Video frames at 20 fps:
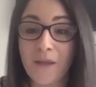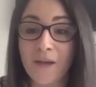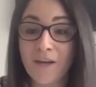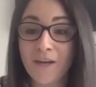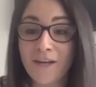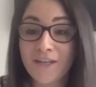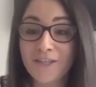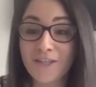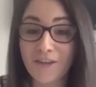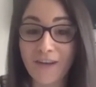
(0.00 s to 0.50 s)

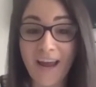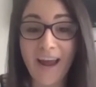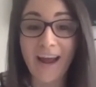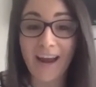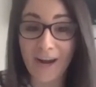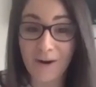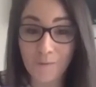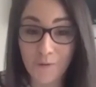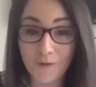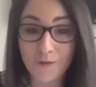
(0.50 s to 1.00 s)
So yeah,
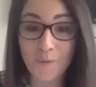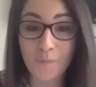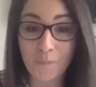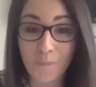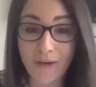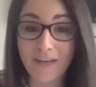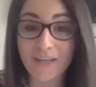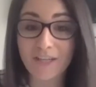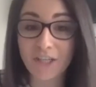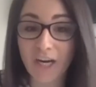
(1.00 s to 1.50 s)
it was a
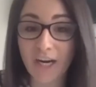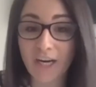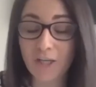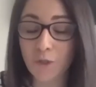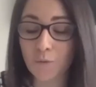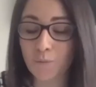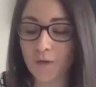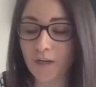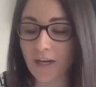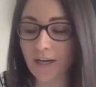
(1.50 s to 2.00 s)
big
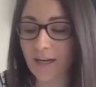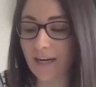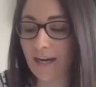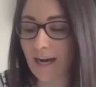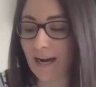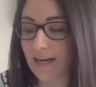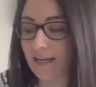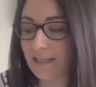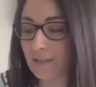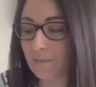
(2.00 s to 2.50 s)
change bringing in
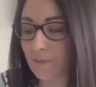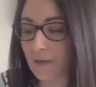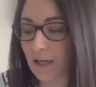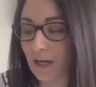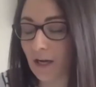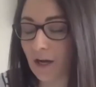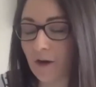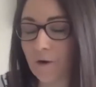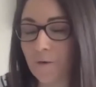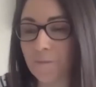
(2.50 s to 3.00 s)

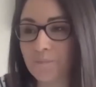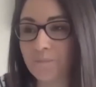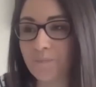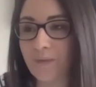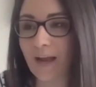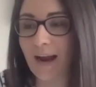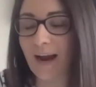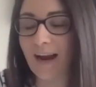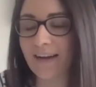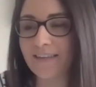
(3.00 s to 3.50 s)
LSBU.
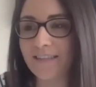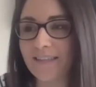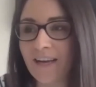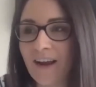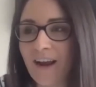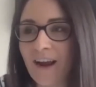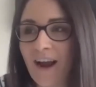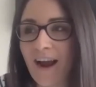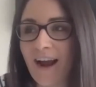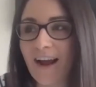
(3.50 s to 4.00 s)
And
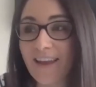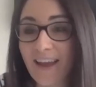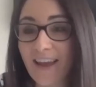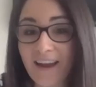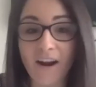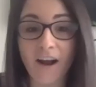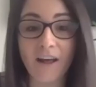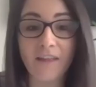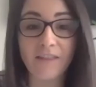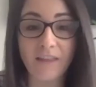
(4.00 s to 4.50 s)

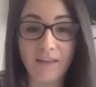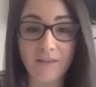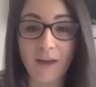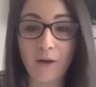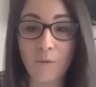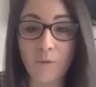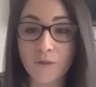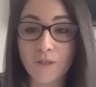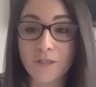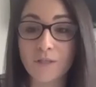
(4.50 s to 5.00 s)
again, I think
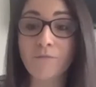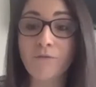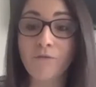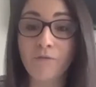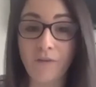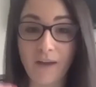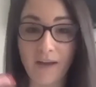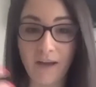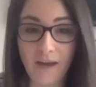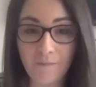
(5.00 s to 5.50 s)
there was some
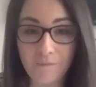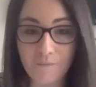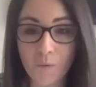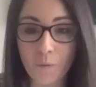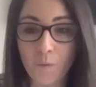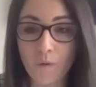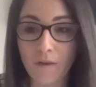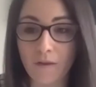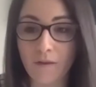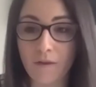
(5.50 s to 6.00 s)
fear
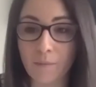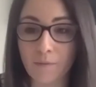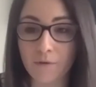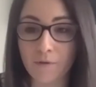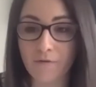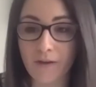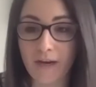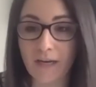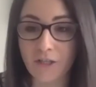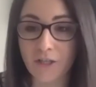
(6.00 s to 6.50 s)
within the
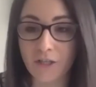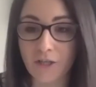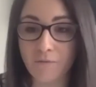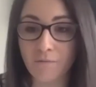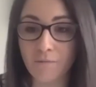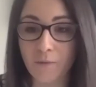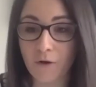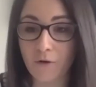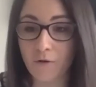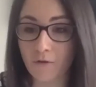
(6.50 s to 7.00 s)

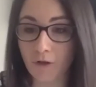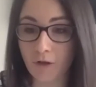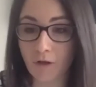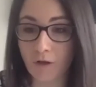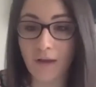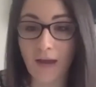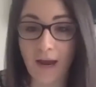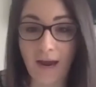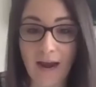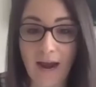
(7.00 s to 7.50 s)
profession, both
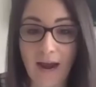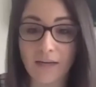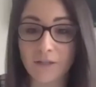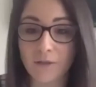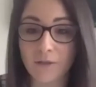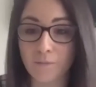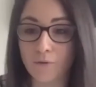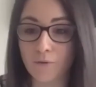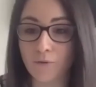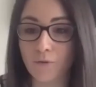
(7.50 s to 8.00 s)
UK and
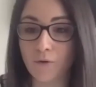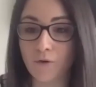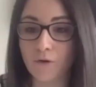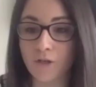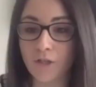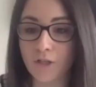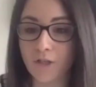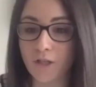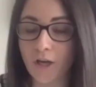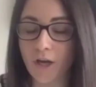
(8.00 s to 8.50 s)

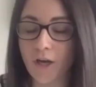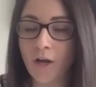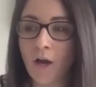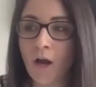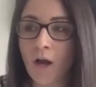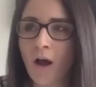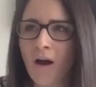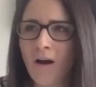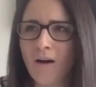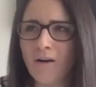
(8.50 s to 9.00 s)
abroad, that,
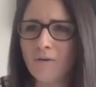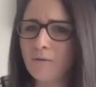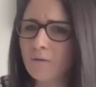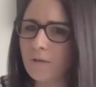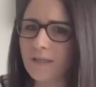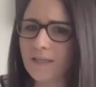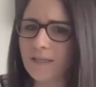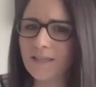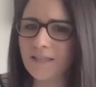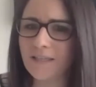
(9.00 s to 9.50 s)

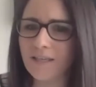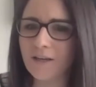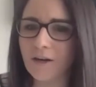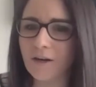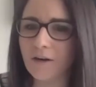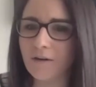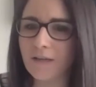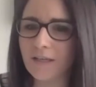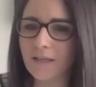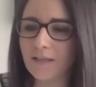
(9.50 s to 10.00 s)
it's,
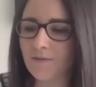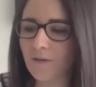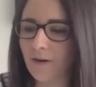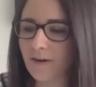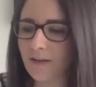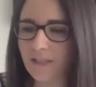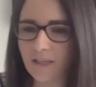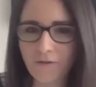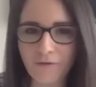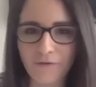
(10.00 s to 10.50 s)
this is
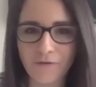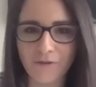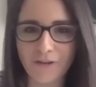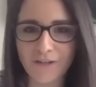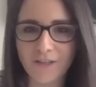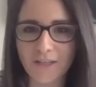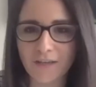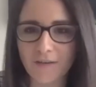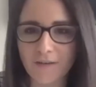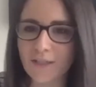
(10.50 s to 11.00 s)
very
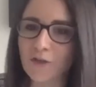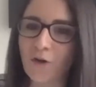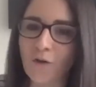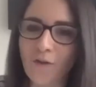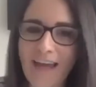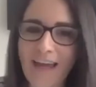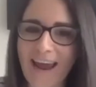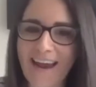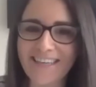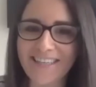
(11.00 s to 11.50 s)
different. So it's not
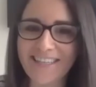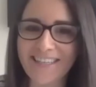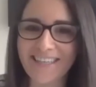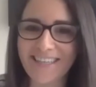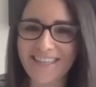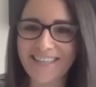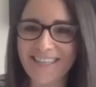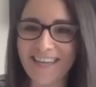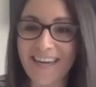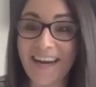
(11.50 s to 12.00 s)
the
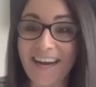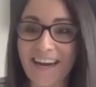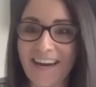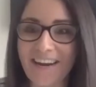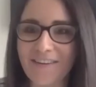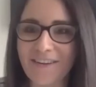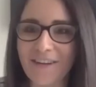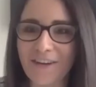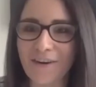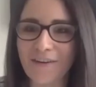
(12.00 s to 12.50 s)

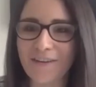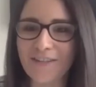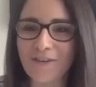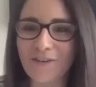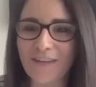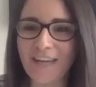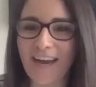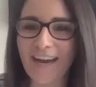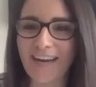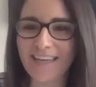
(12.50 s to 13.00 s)
AECC, it's
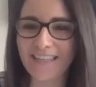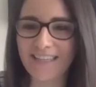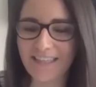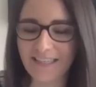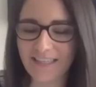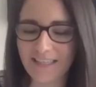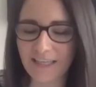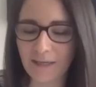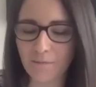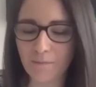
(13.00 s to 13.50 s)
not the
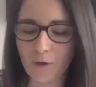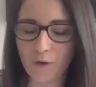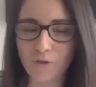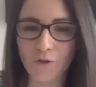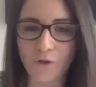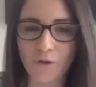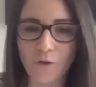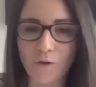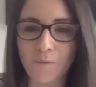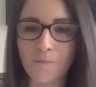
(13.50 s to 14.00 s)
AECC
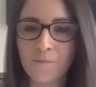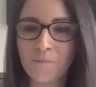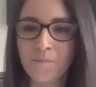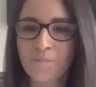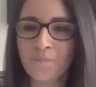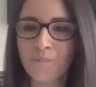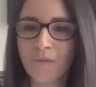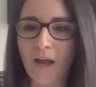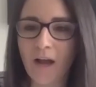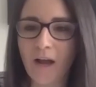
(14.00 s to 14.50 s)
model.
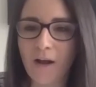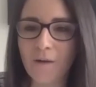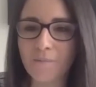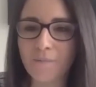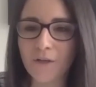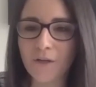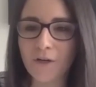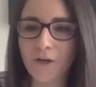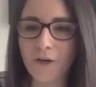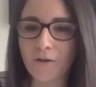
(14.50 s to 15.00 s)

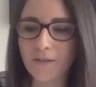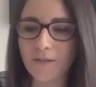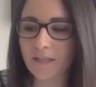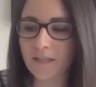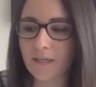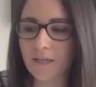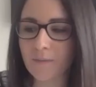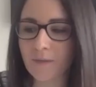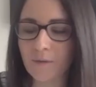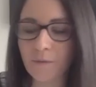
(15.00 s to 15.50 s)
It's
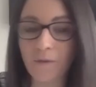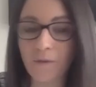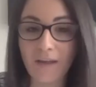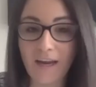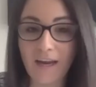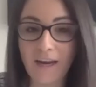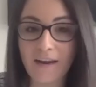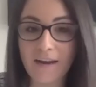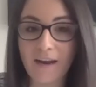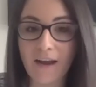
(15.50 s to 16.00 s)
be
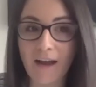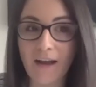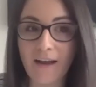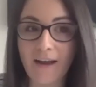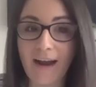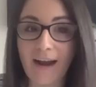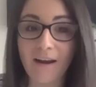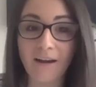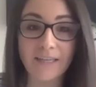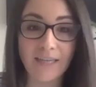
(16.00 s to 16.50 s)
within an
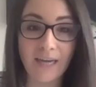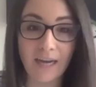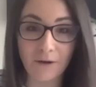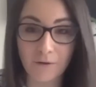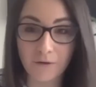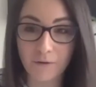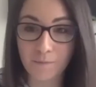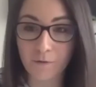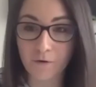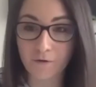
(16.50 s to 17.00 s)
allied
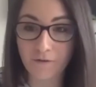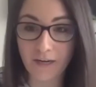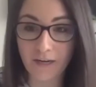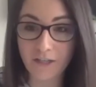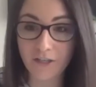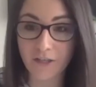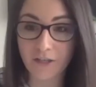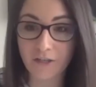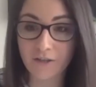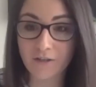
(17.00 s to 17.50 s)
health
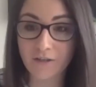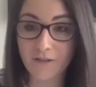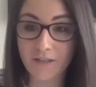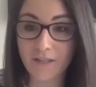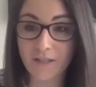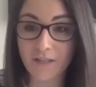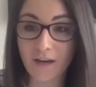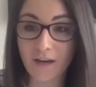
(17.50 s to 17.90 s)
professions